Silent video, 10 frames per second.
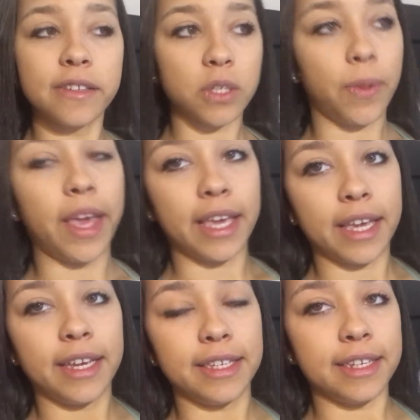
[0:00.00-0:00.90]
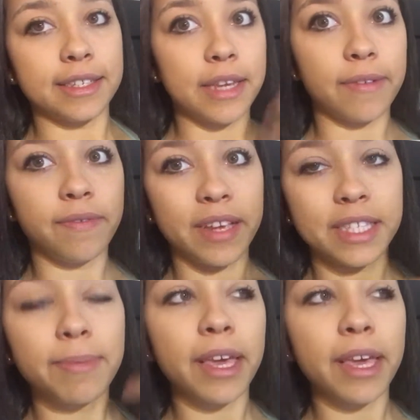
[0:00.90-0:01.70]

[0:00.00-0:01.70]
so like it doesn't even faze them.